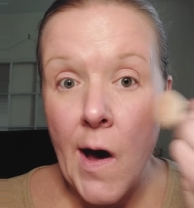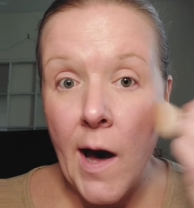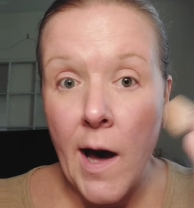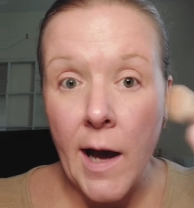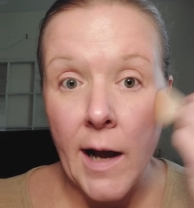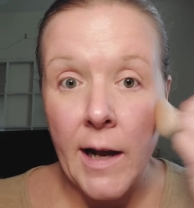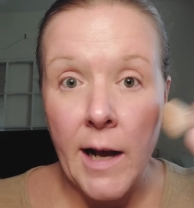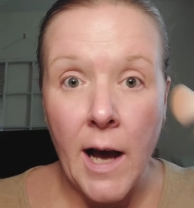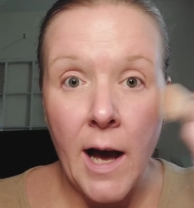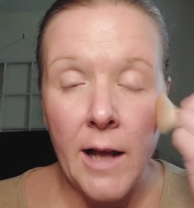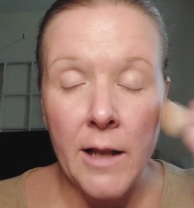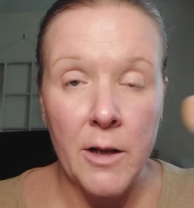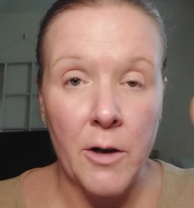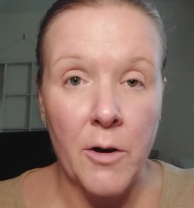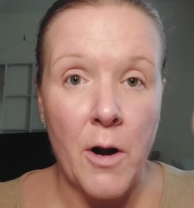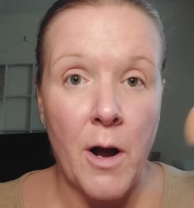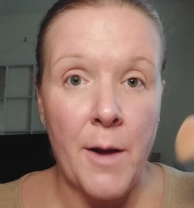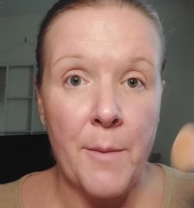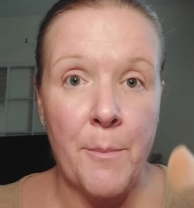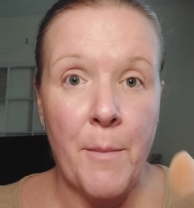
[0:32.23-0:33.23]
a color
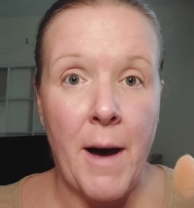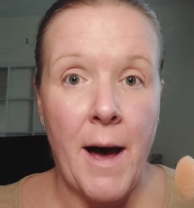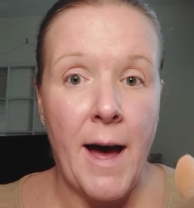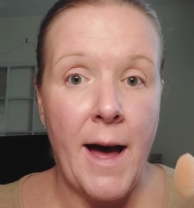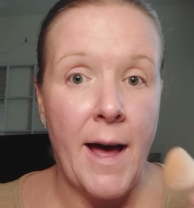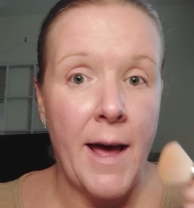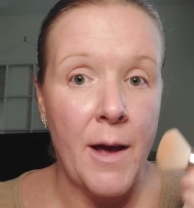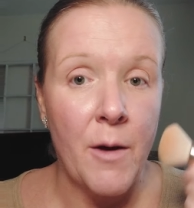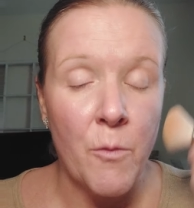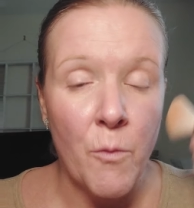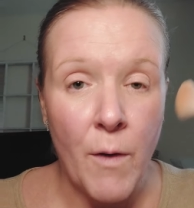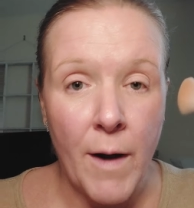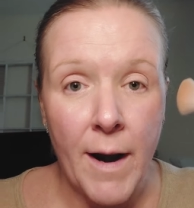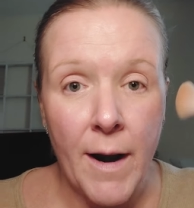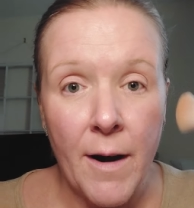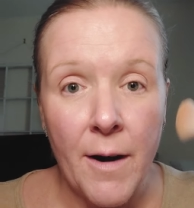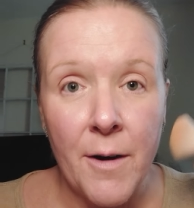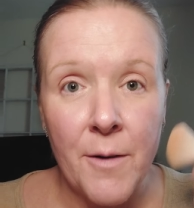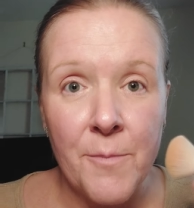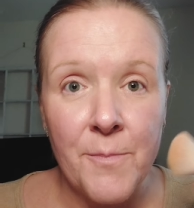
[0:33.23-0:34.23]
on my,
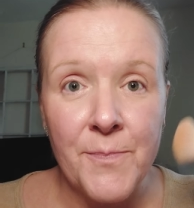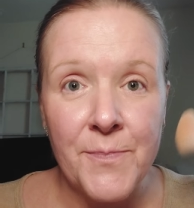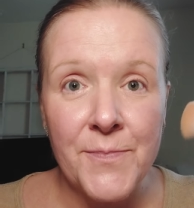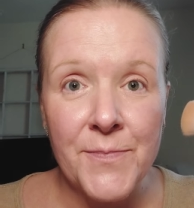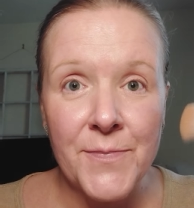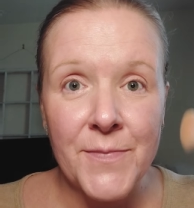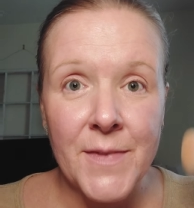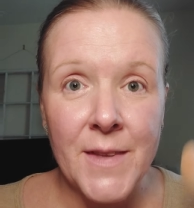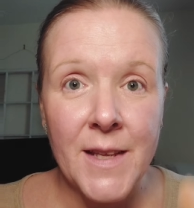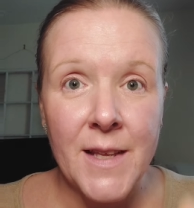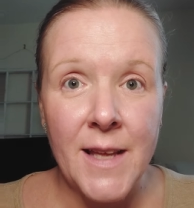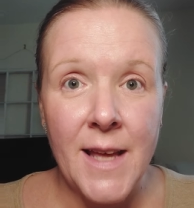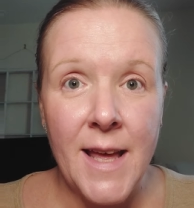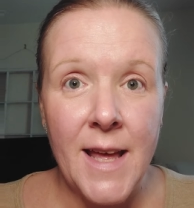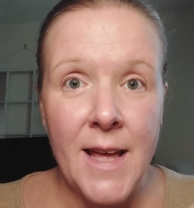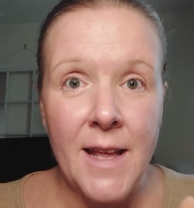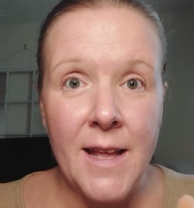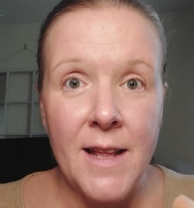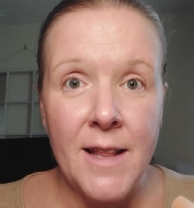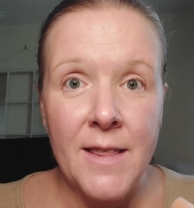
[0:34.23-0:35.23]
where
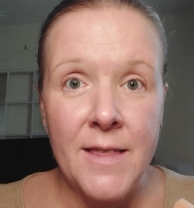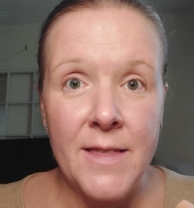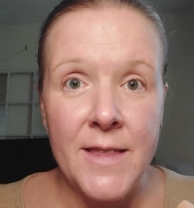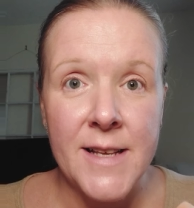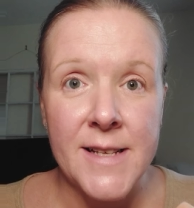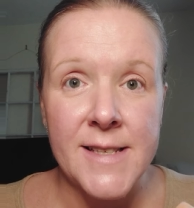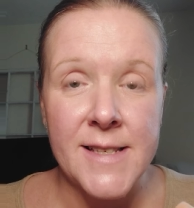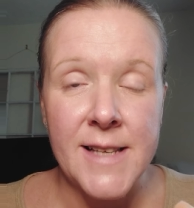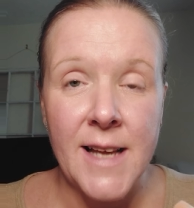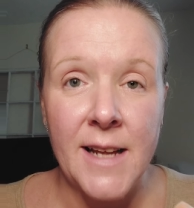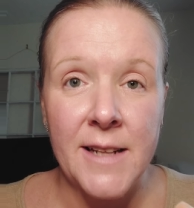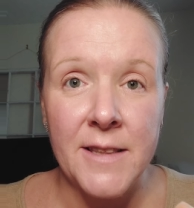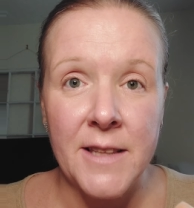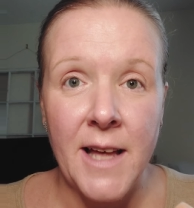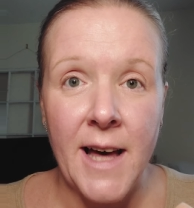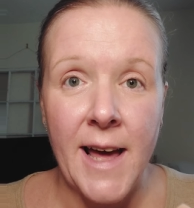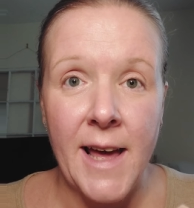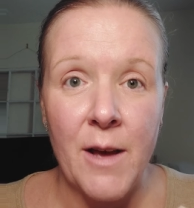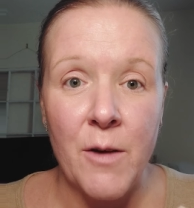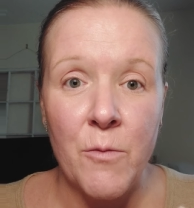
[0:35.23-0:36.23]
the
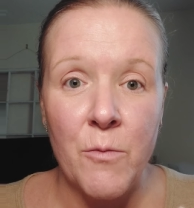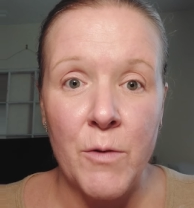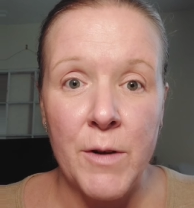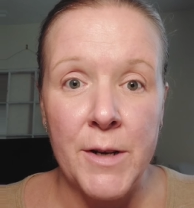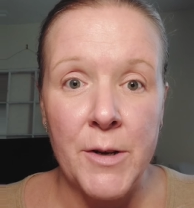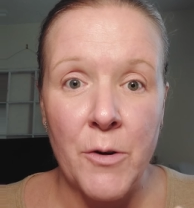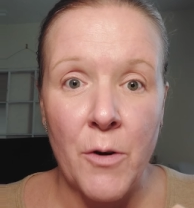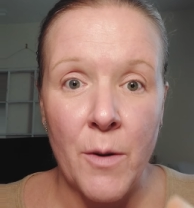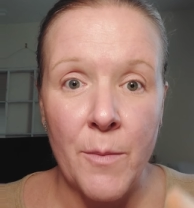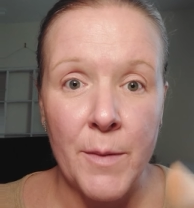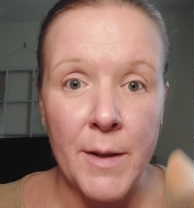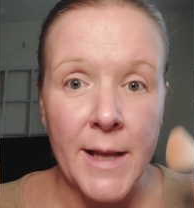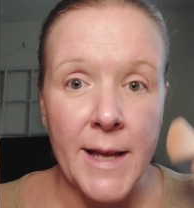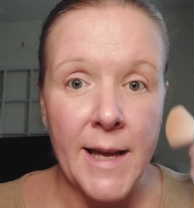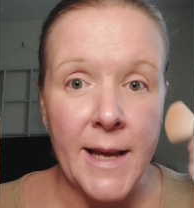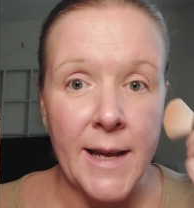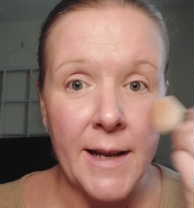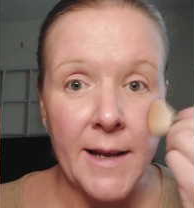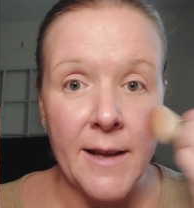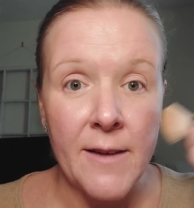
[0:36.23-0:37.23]
sunlight would
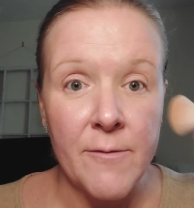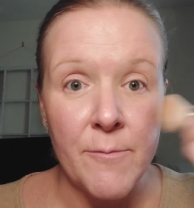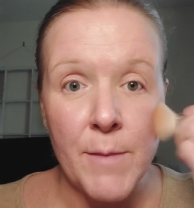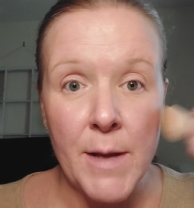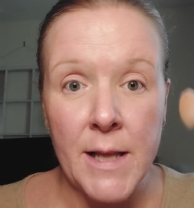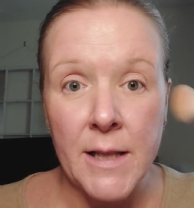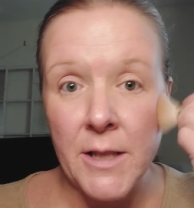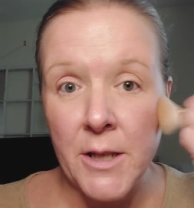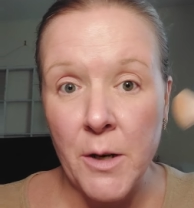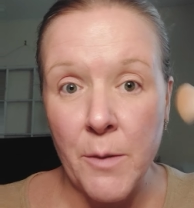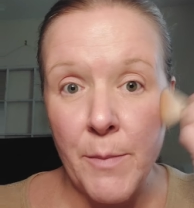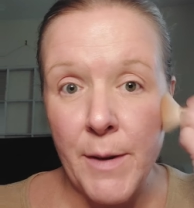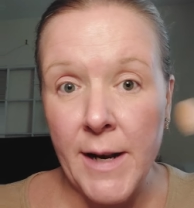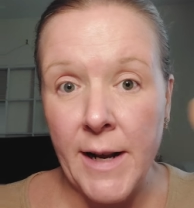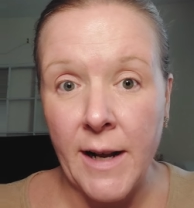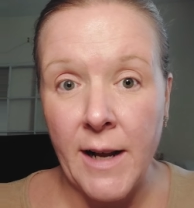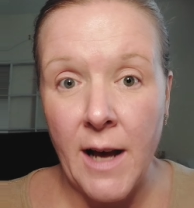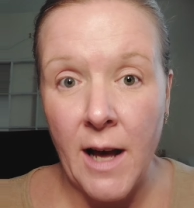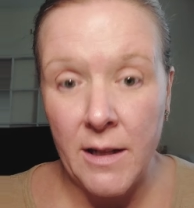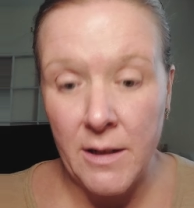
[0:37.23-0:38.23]
normally give me a little bit
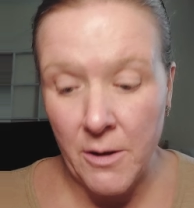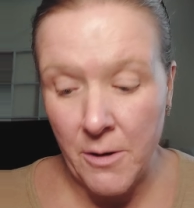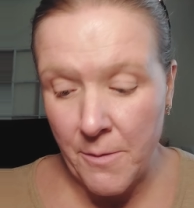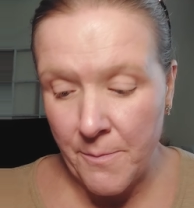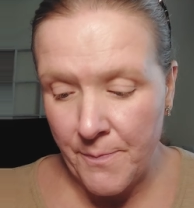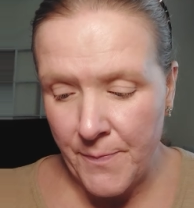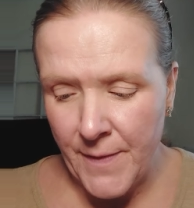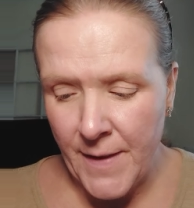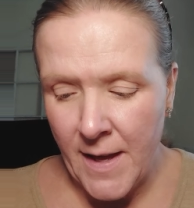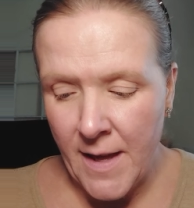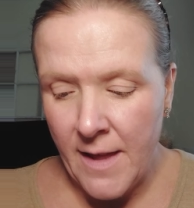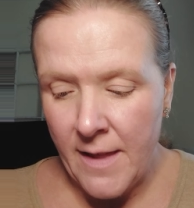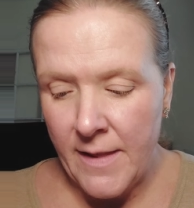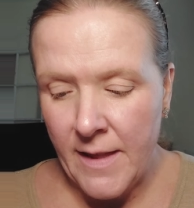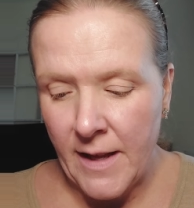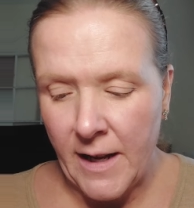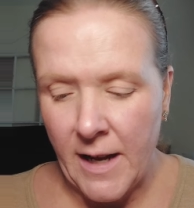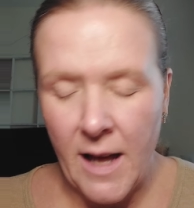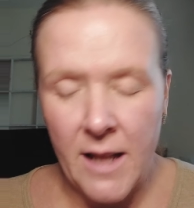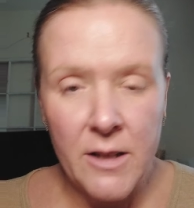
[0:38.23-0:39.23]
of color.
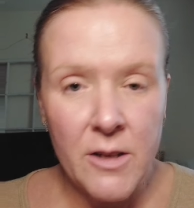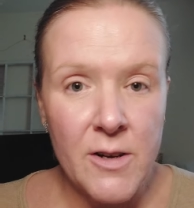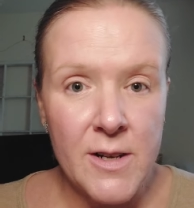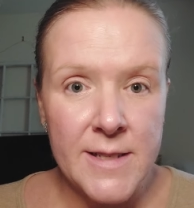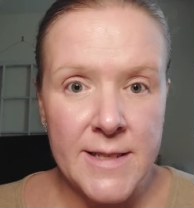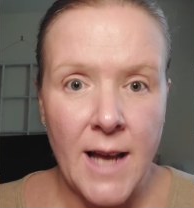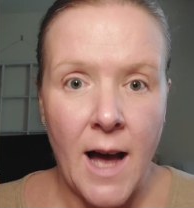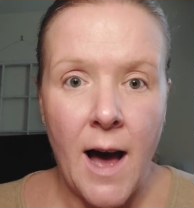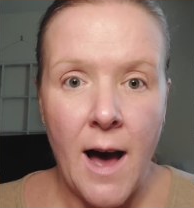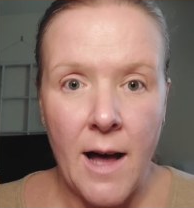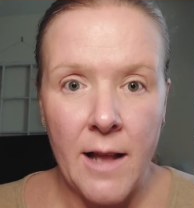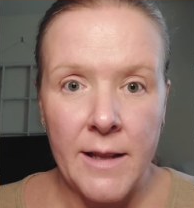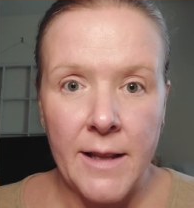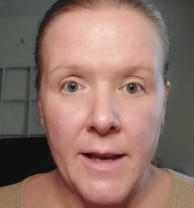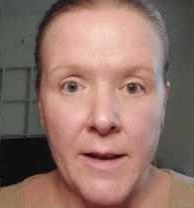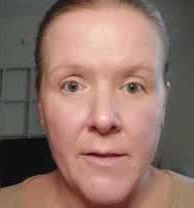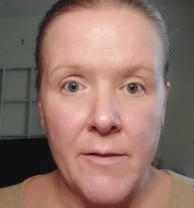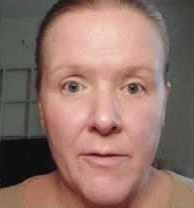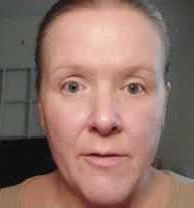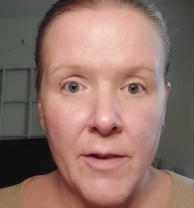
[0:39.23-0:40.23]
The color is
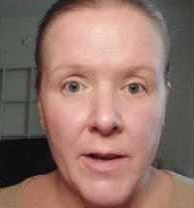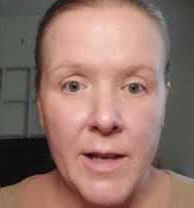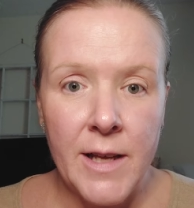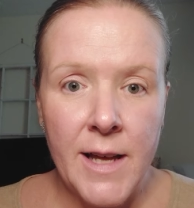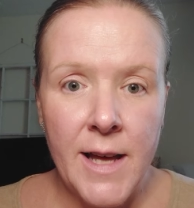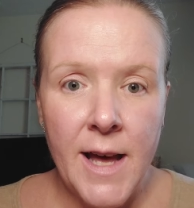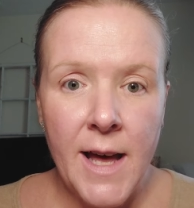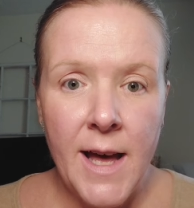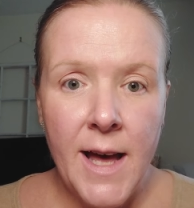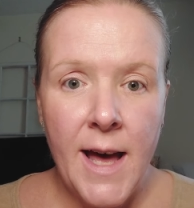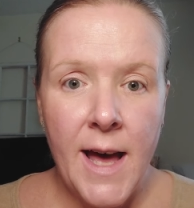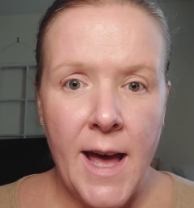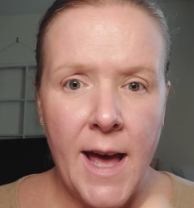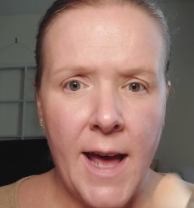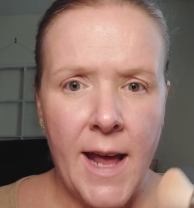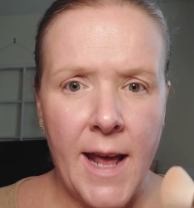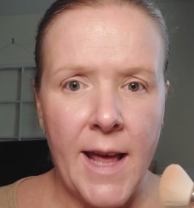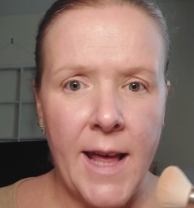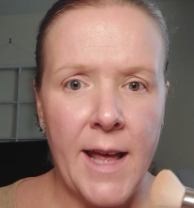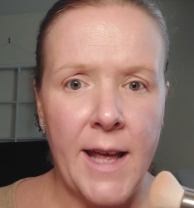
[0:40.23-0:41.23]
olive,
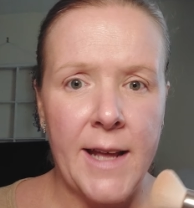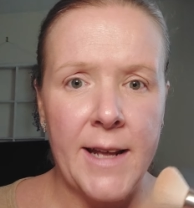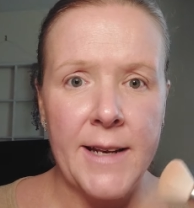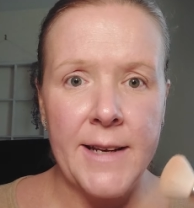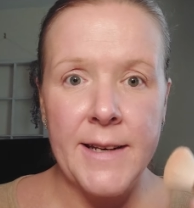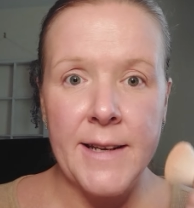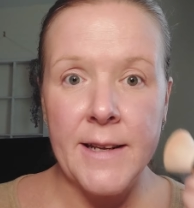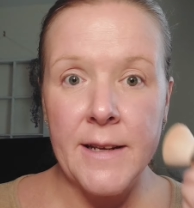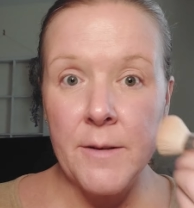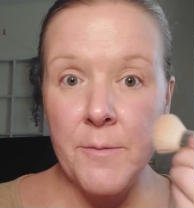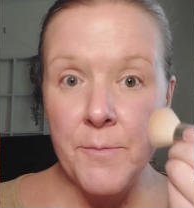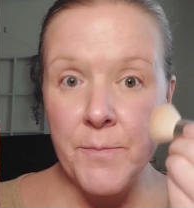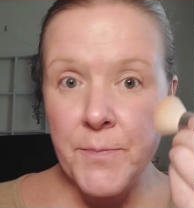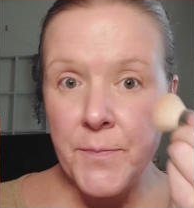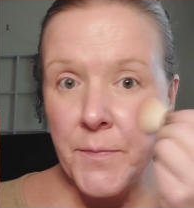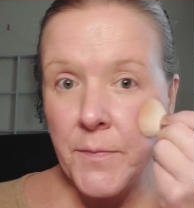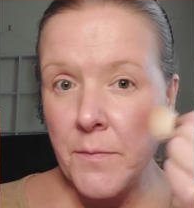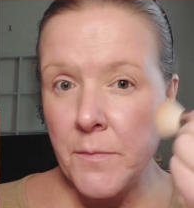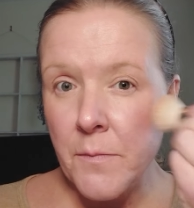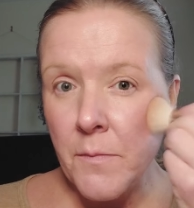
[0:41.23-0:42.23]
and
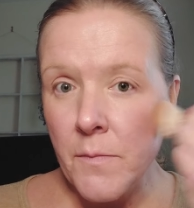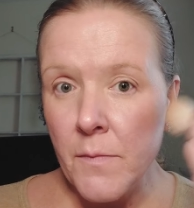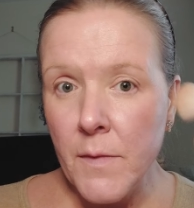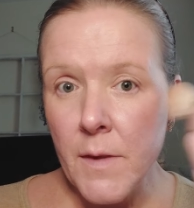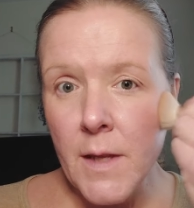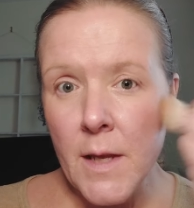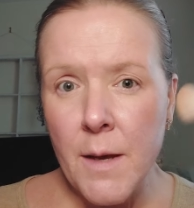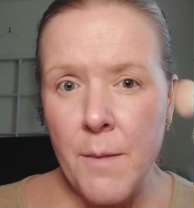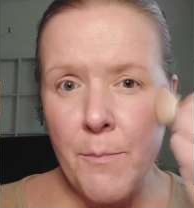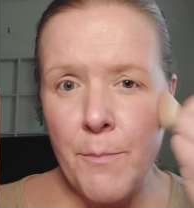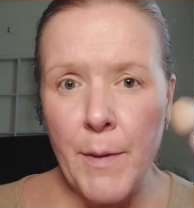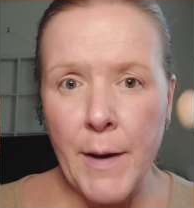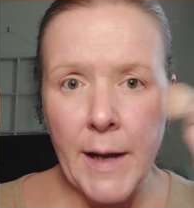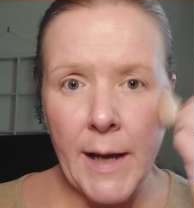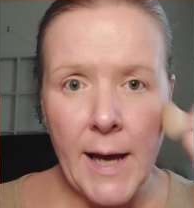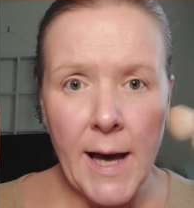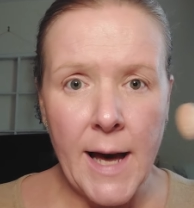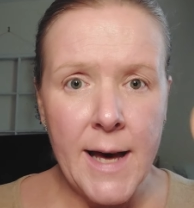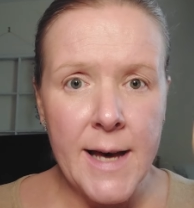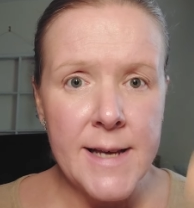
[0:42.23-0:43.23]

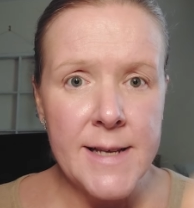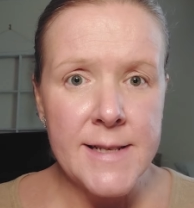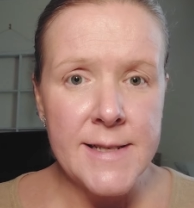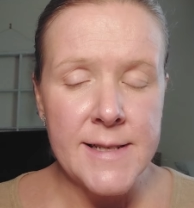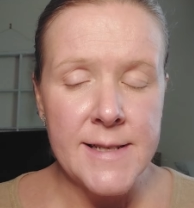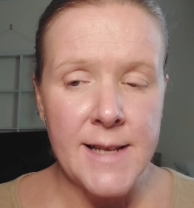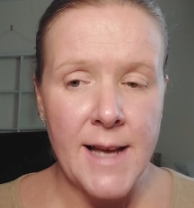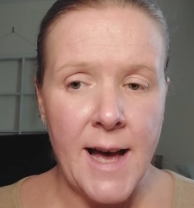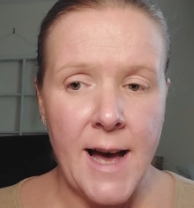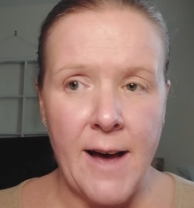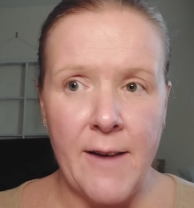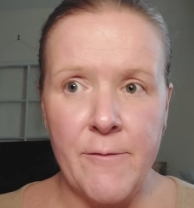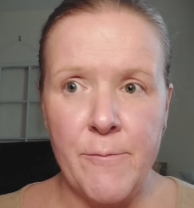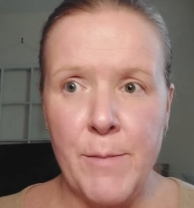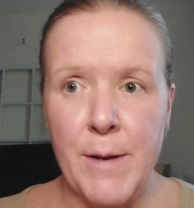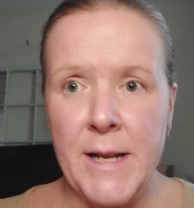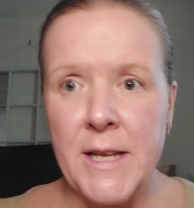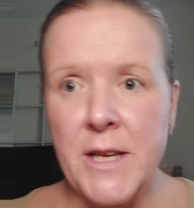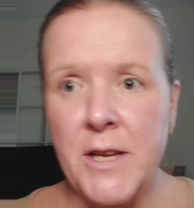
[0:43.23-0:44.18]
because I've been